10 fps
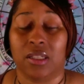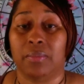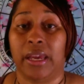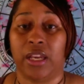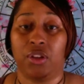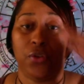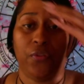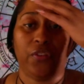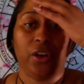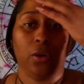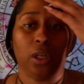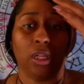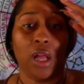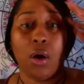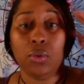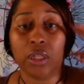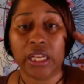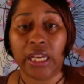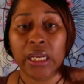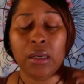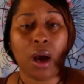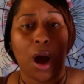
It's making you feel lonely,